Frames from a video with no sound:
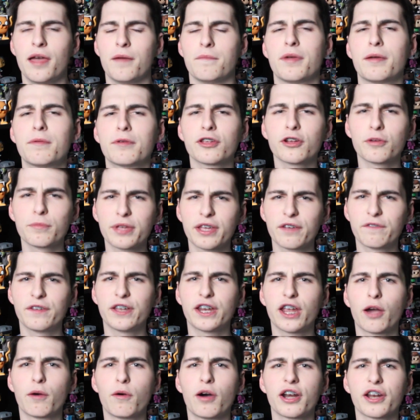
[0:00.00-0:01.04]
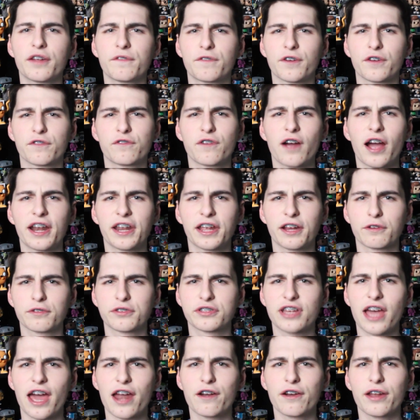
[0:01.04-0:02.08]
Maybe there'll be a video on it for Friday or
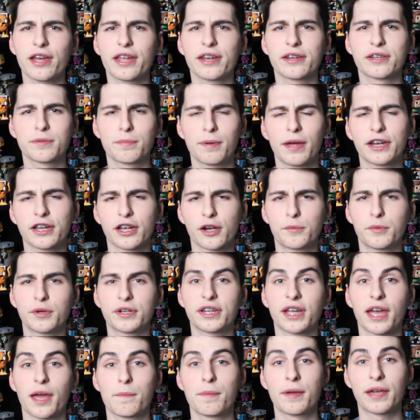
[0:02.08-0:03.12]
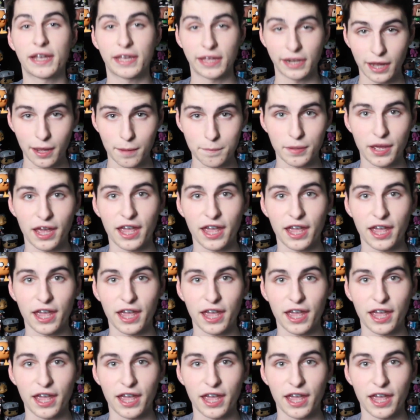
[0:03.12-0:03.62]
Saturday, depending on what day I pick it up.